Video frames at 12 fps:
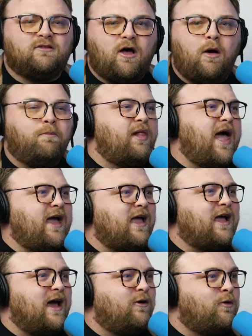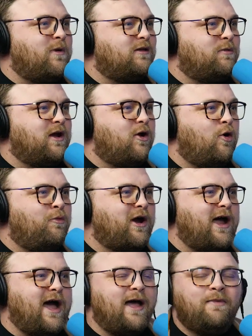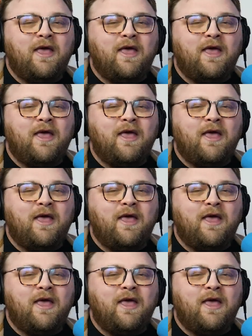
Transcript: It's all black. It kind of reminds me of Cobra Kai.